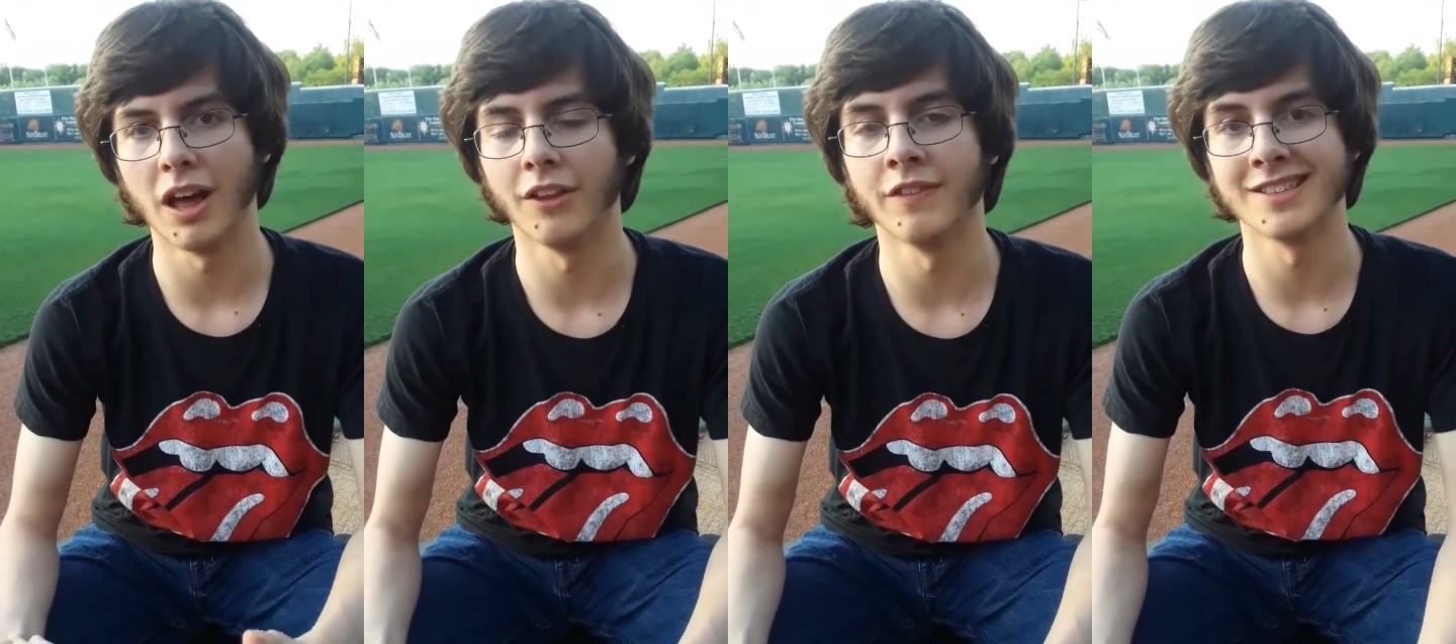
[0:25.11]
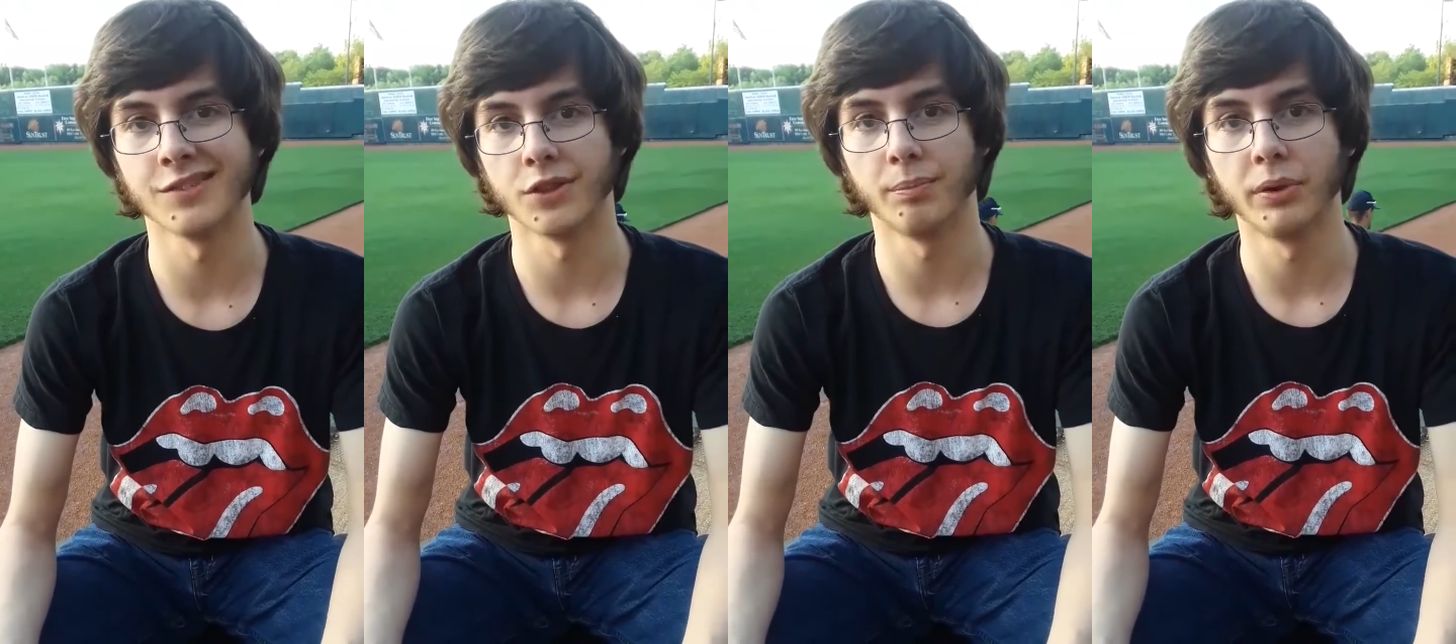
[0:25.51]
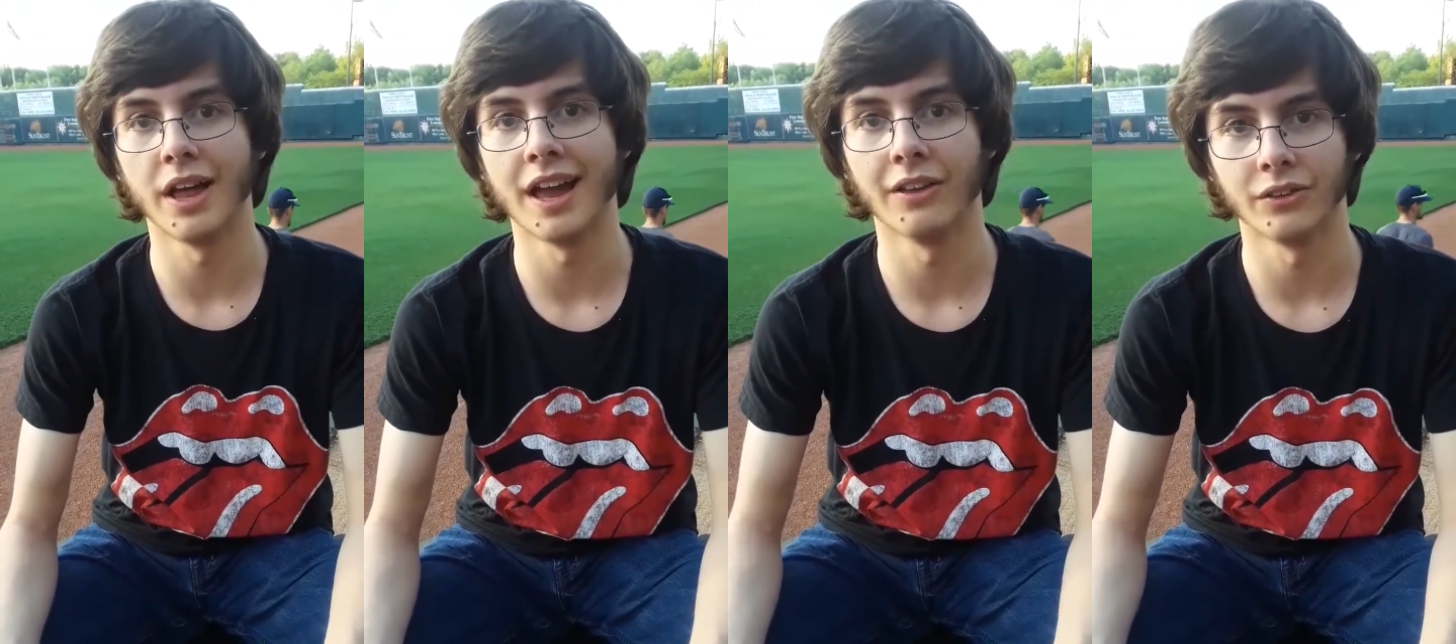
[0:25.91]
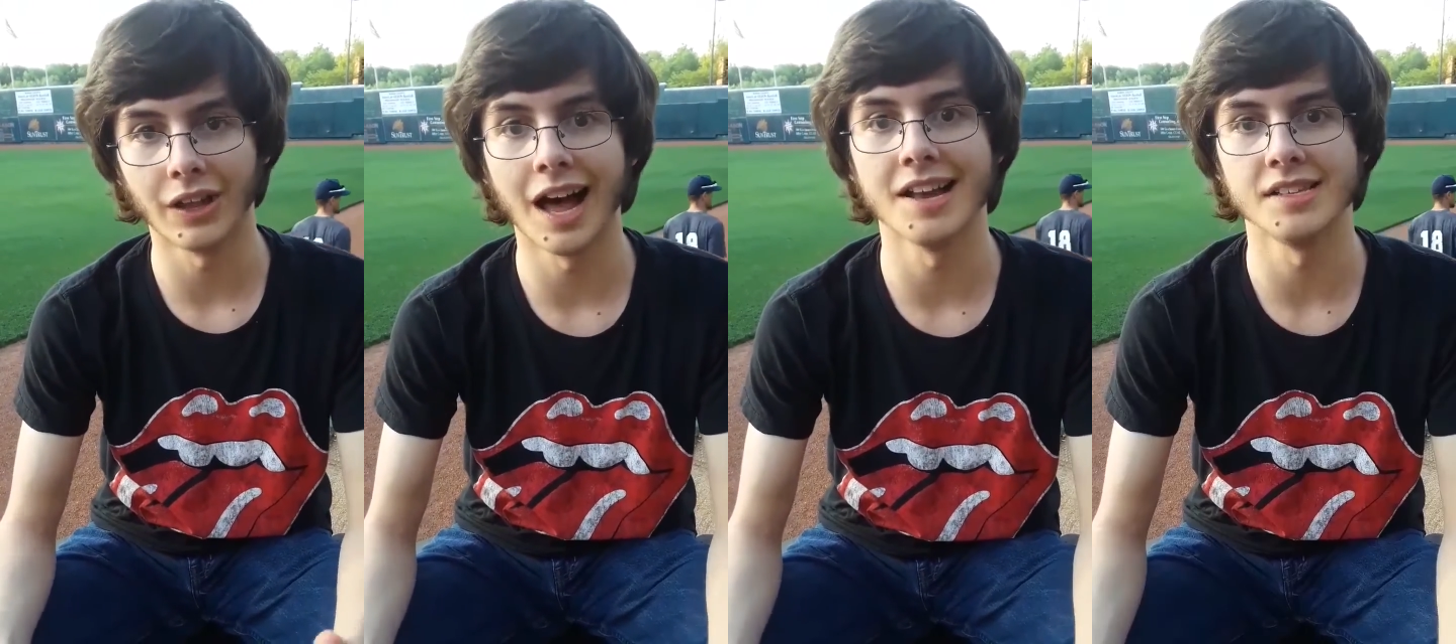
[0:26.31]
relevance of the play
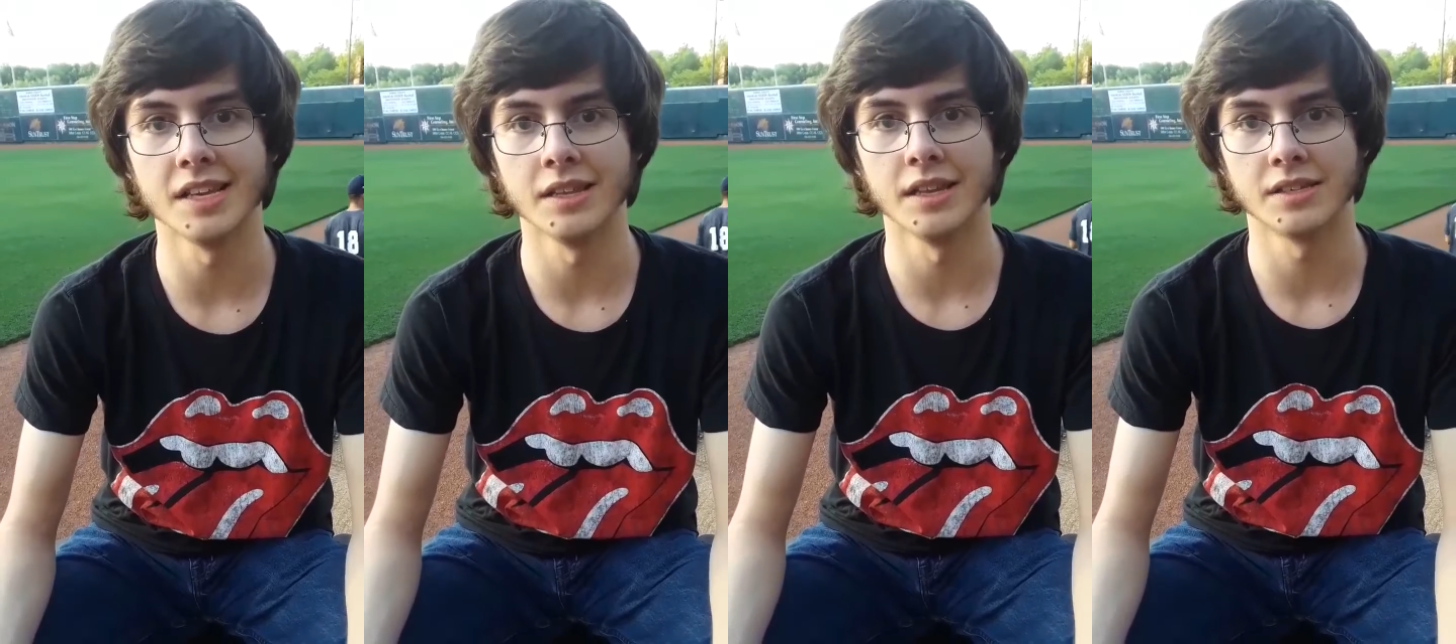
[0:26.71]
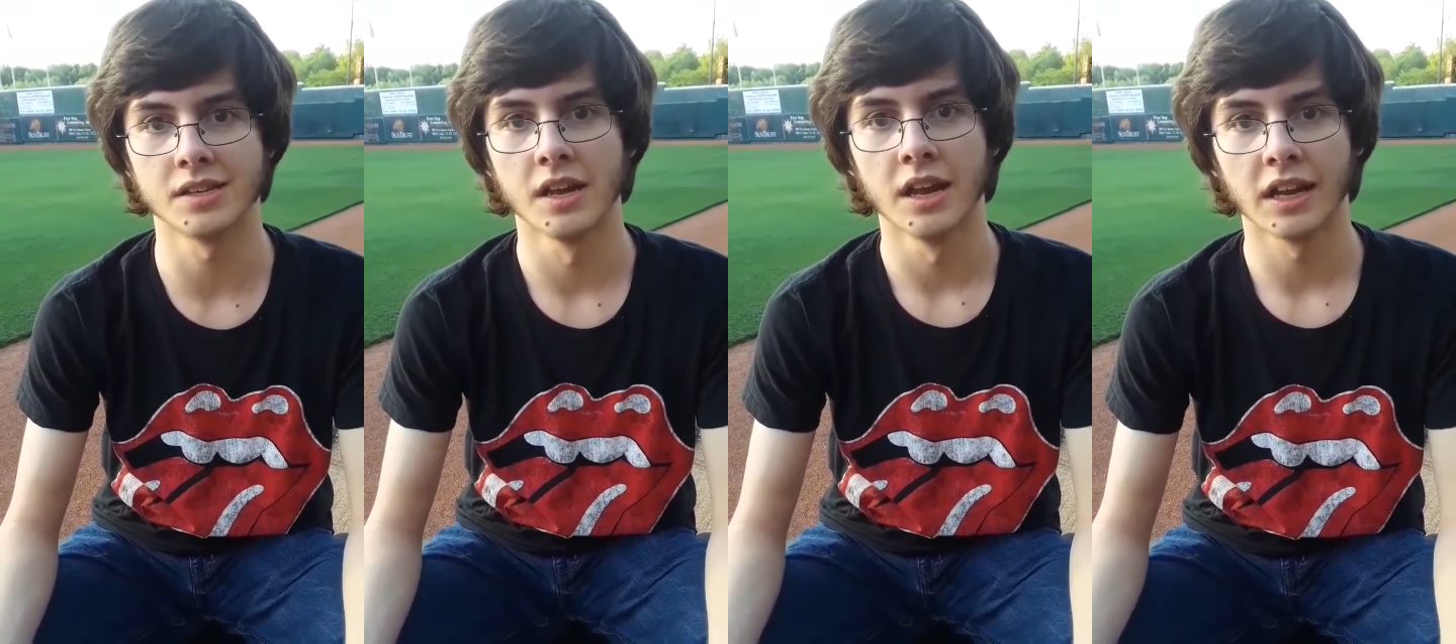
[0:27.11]
lies in this